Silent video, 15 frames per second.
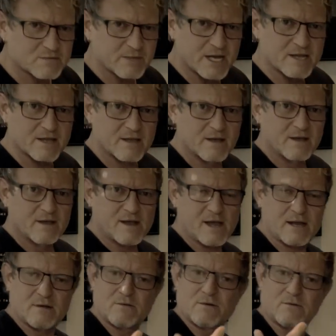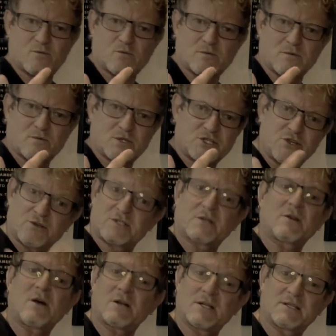make, and was used a
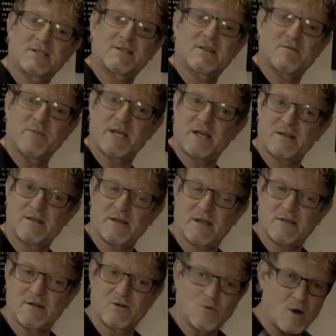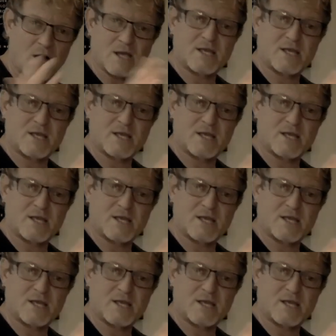lot in cinema in the noir